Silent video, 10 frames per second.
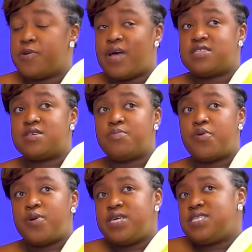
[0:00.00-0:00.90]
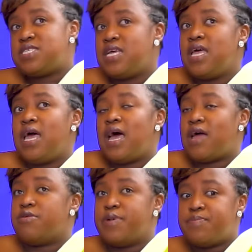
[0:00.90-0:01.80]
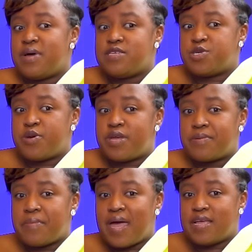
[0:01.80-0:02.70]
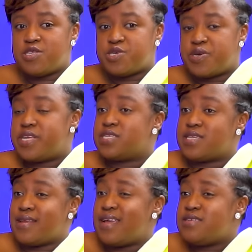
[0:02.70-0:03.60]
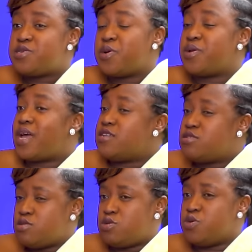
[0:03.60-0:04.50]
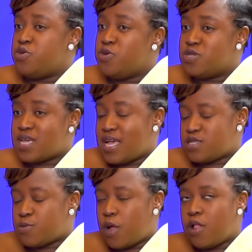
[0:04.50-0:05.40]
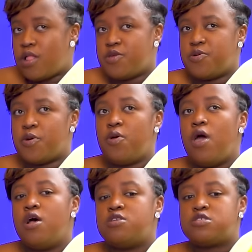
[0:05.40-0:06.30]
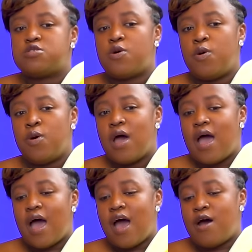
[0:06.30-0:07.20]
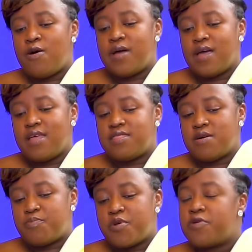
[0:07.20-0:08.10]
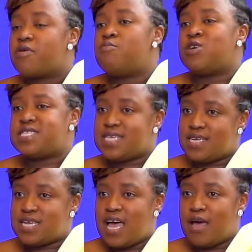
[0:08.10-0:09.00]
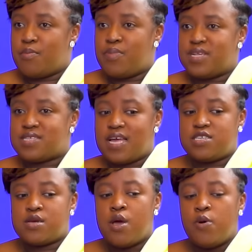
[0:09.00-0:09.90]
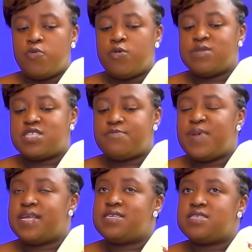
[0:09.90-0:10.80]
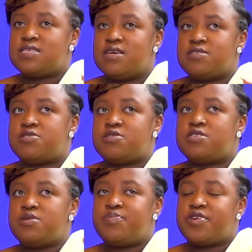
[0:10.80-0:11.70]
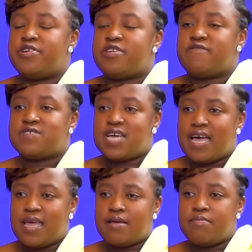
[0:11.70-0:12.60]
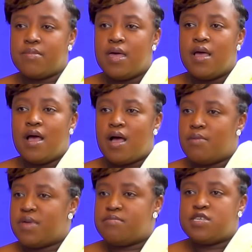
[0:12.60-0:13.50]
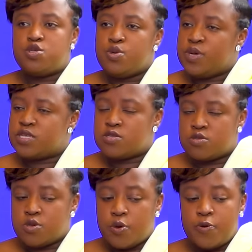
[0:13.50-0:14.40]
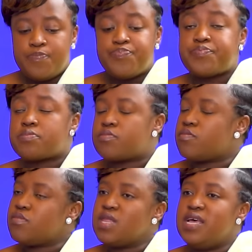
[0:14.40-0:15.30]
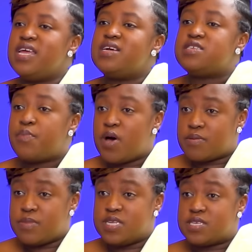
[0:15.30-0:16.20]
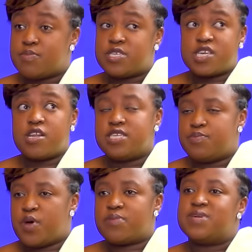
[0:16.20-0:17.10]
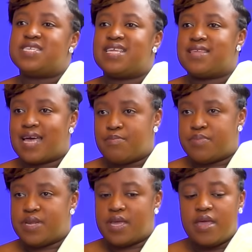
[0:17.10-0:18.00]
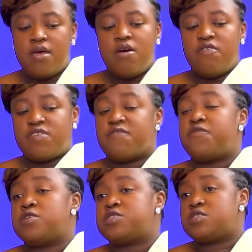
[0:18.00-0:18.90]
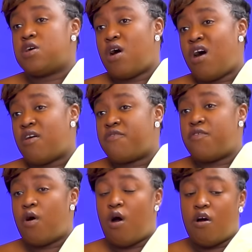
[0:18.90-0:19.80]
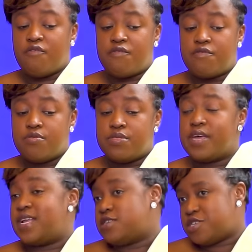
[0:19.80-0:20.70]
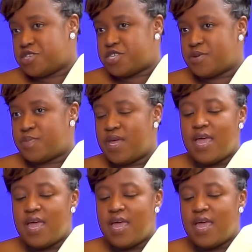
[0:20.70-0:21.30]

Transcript: At some point, I remember during my journey as an intern, I used to do news as well, you know. So how the program was set up is that we would spend a certain period of time, maybe 2 weeks or so, in a department, a particular department in the company, for the first half of the internship.